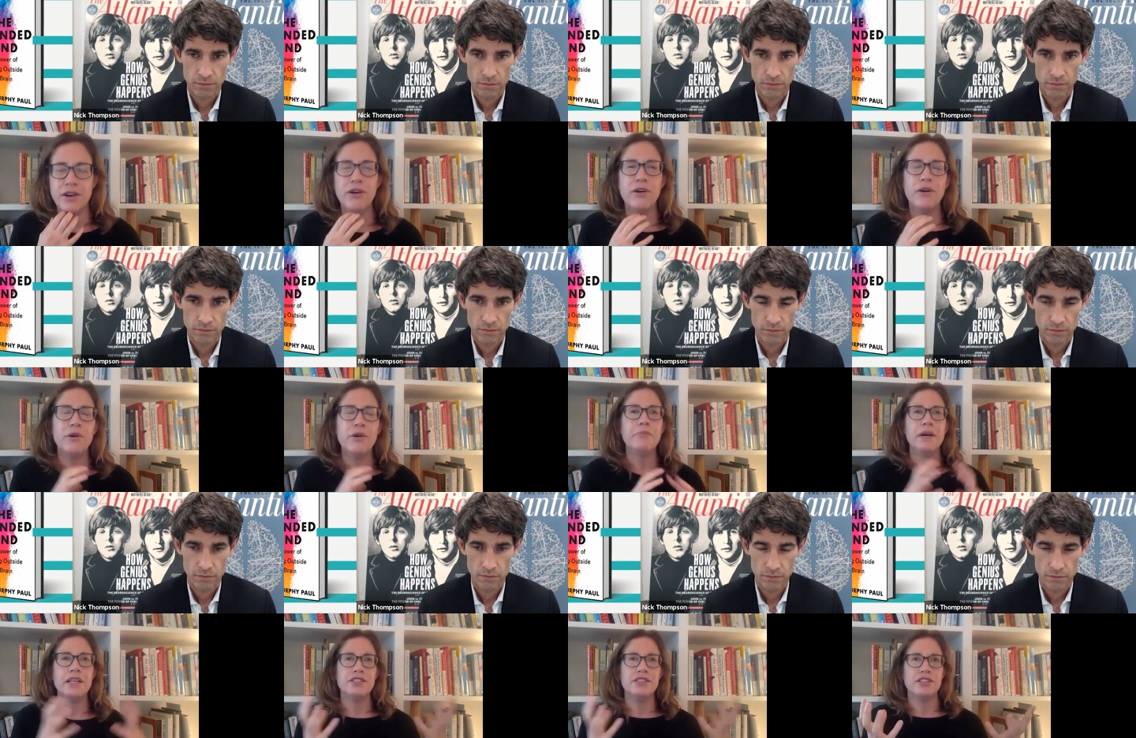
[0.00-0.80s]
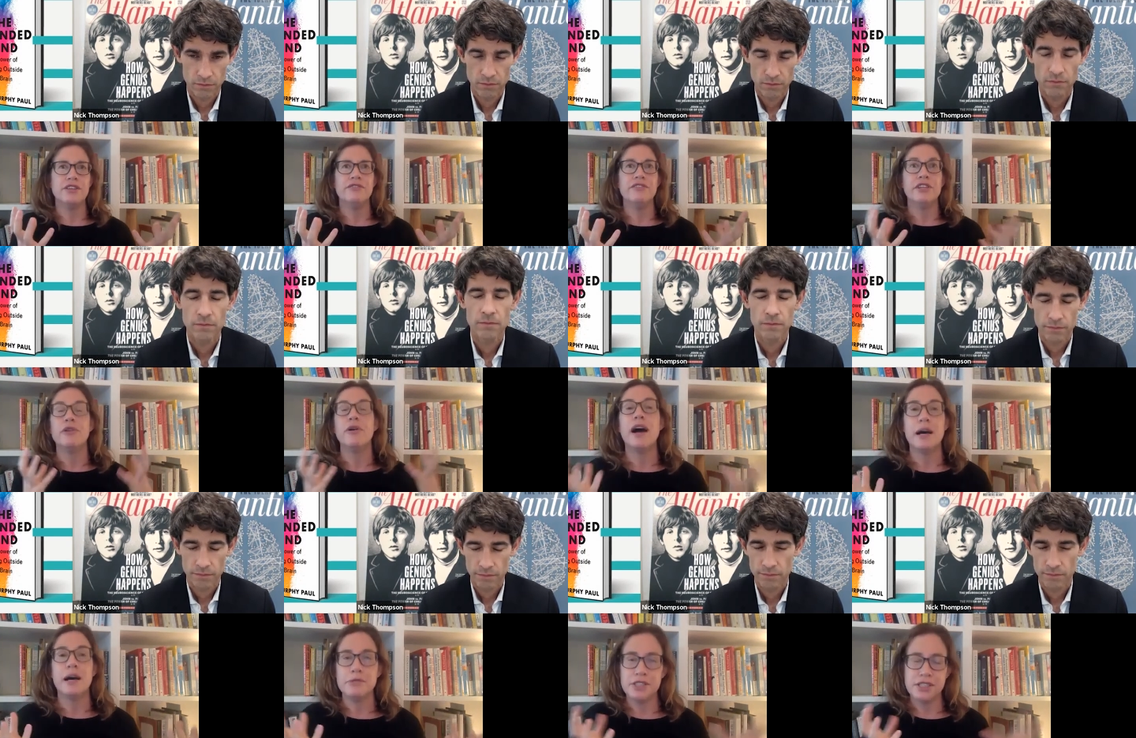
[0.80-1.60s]
Speaker 1: a whole bunch of new
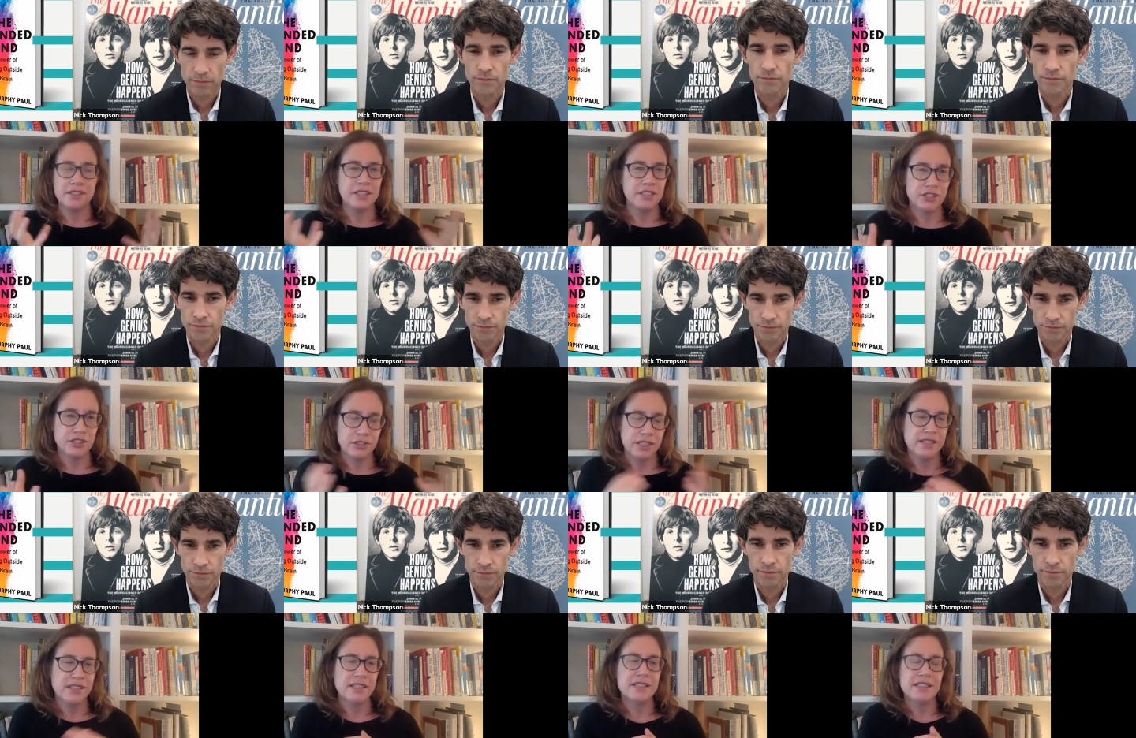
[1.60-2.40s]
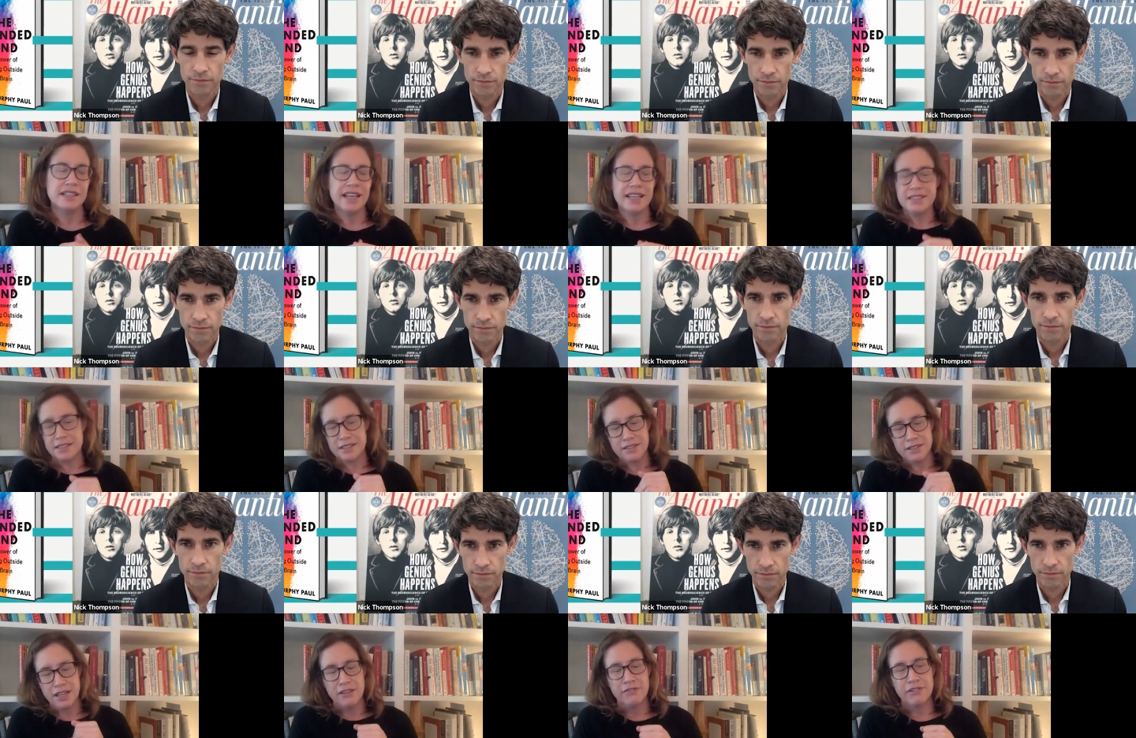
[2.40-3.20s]
options and choices, and
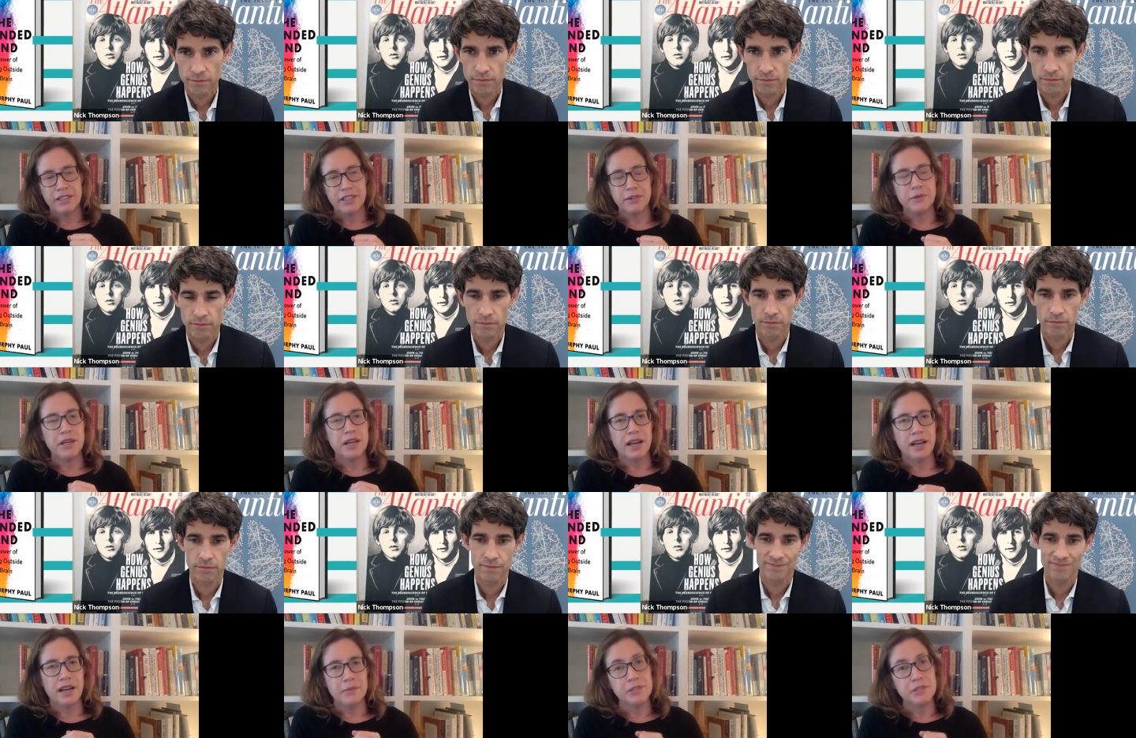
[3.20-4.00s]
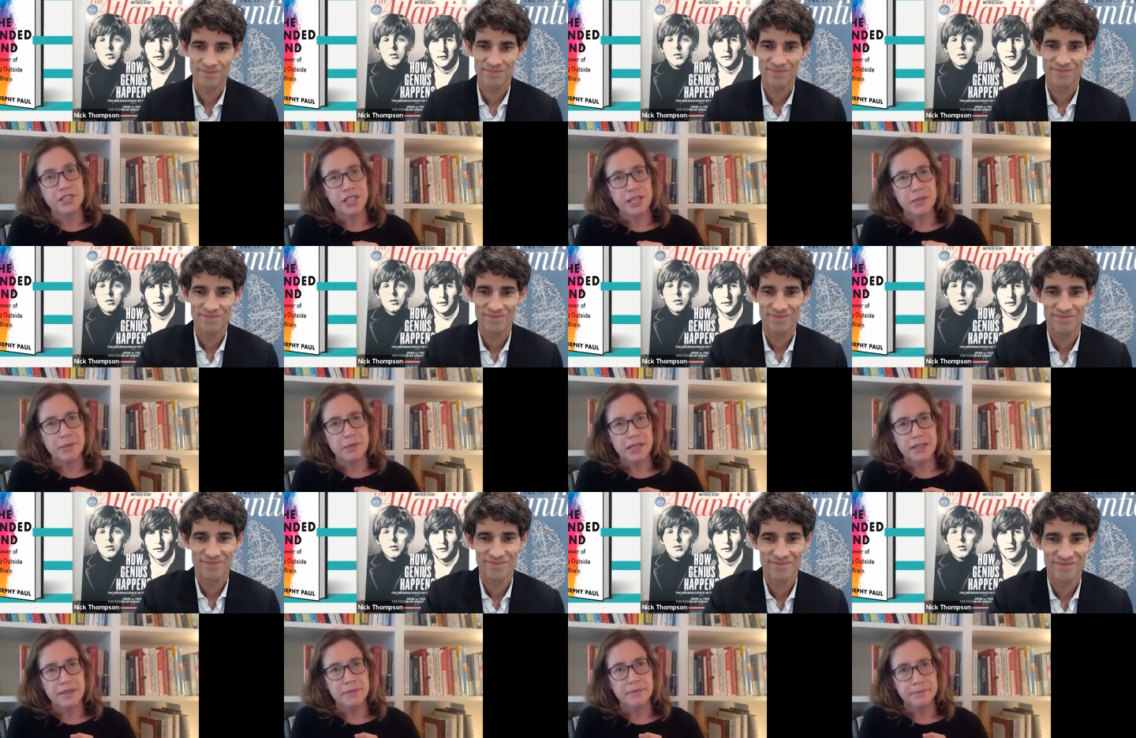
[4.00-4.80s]
that's really what I appreciate about
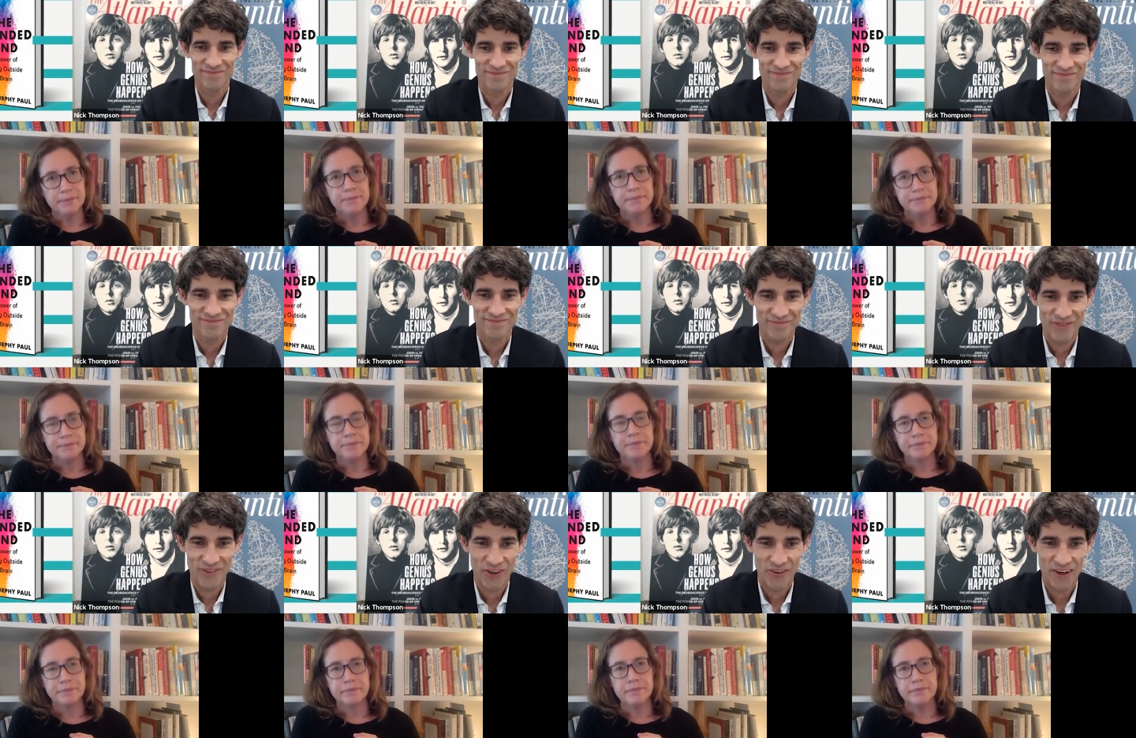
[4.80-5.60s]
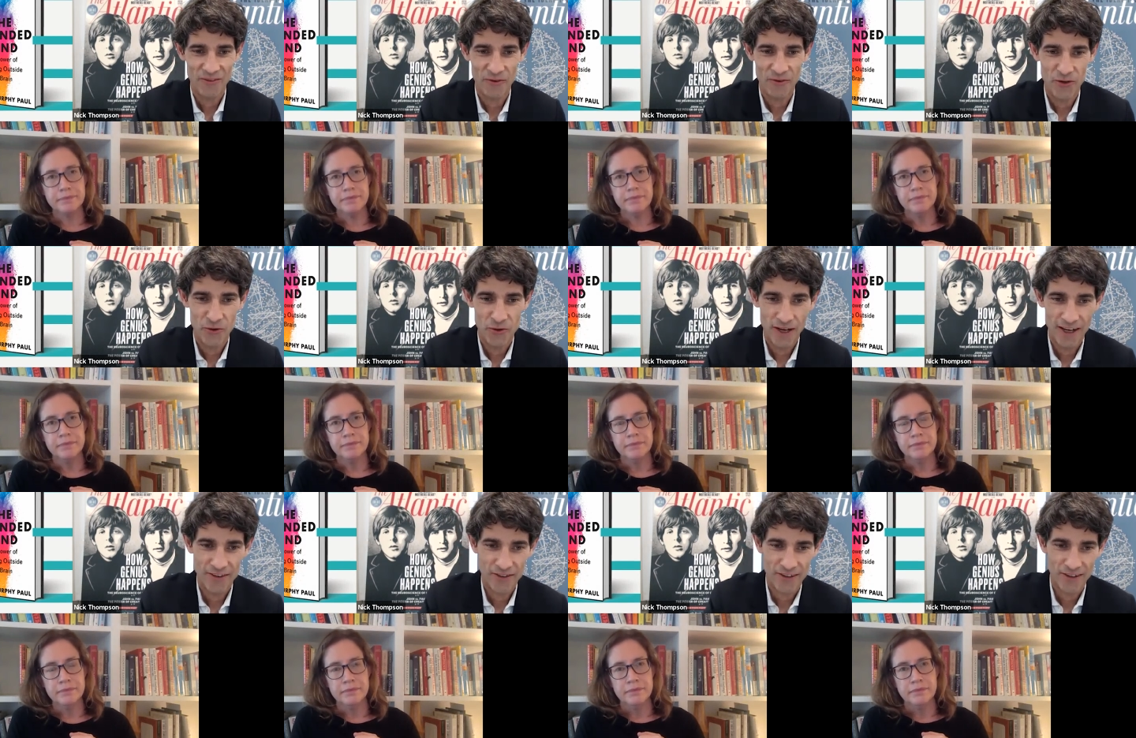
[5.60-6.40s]
it.
Speaker 2: All right. Well, you
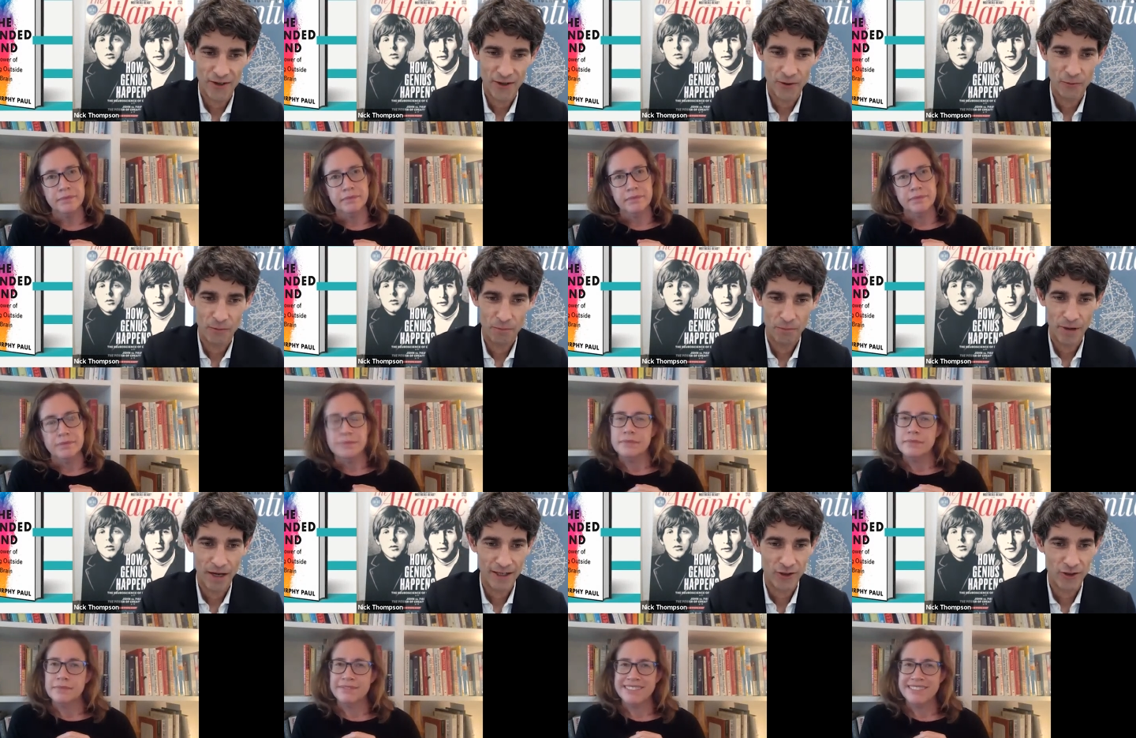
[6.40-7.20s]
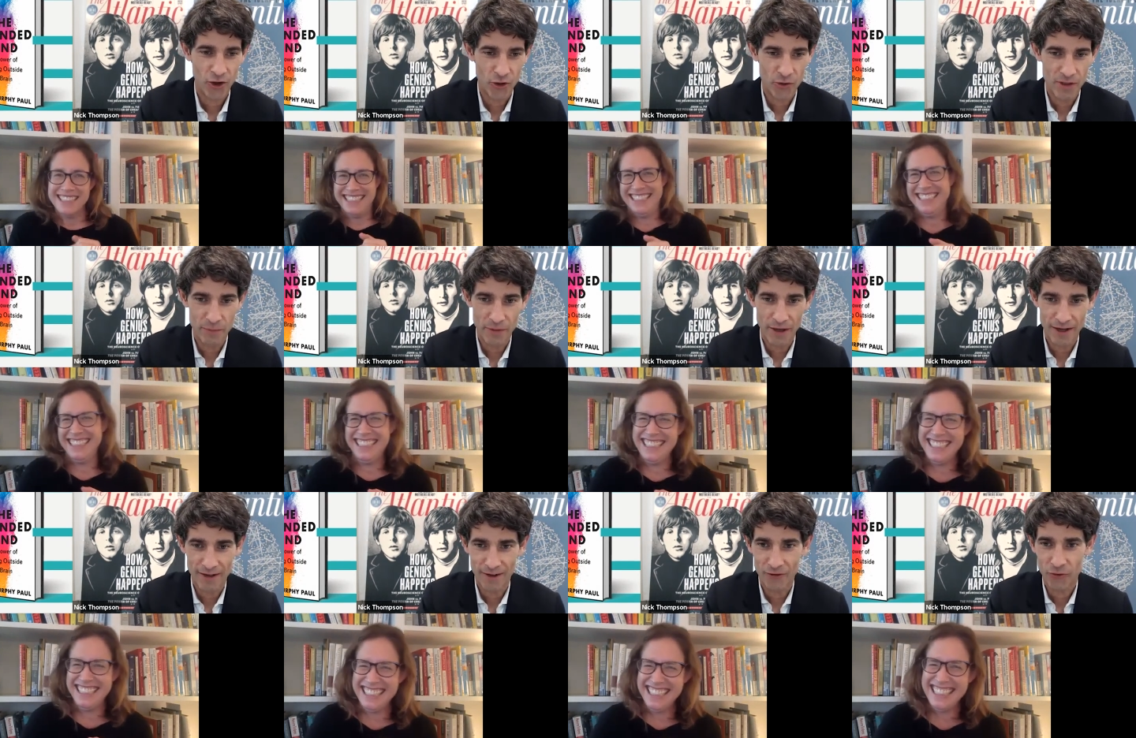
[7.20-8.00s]
guys can go back to arguing
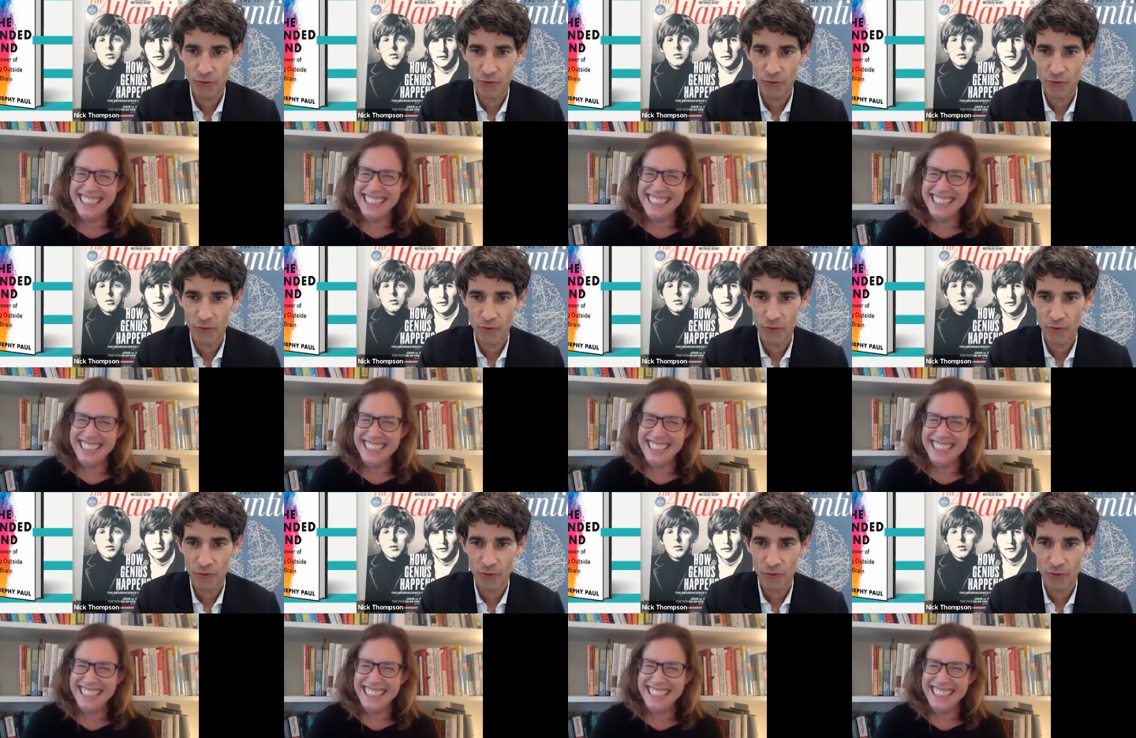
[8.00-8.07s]
about it on